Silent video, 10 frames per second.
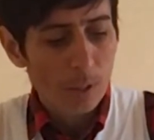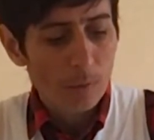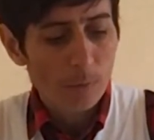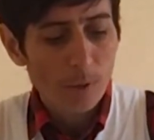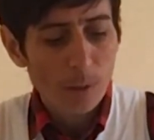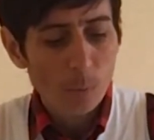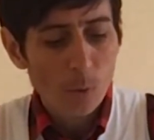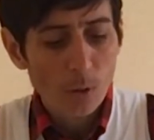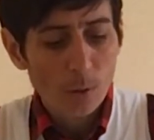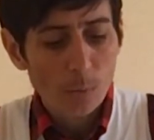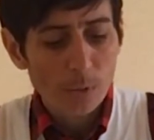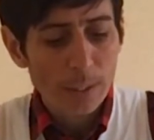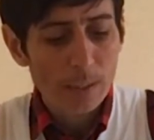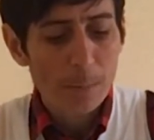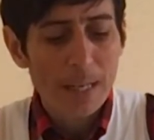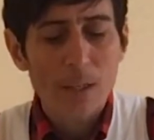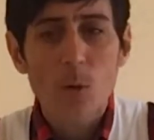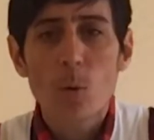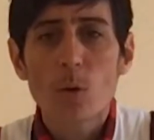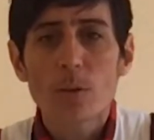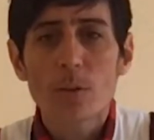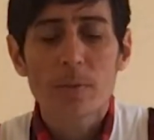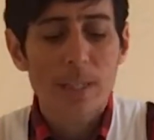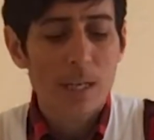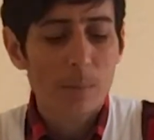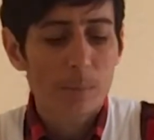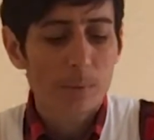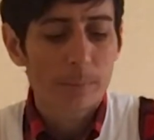For our water, we'll need about 1/4 cup.